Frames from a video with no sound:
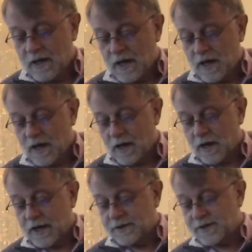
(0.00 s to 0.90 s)

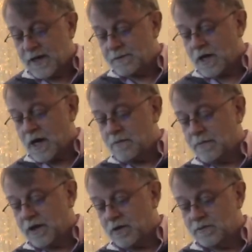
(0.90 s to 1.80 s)
uh, at the same time
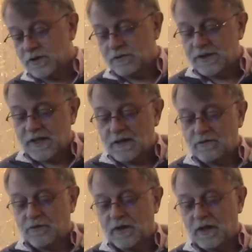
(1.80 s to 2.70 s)
becomes
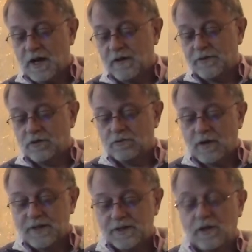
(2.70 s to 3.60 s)
resentful of the
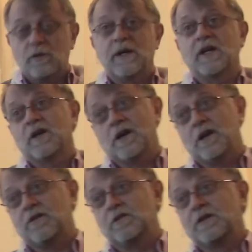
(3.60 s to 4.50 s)
rescuing
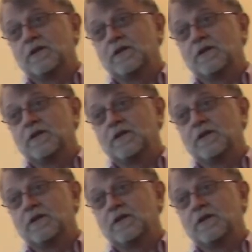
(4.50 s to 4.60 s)
other.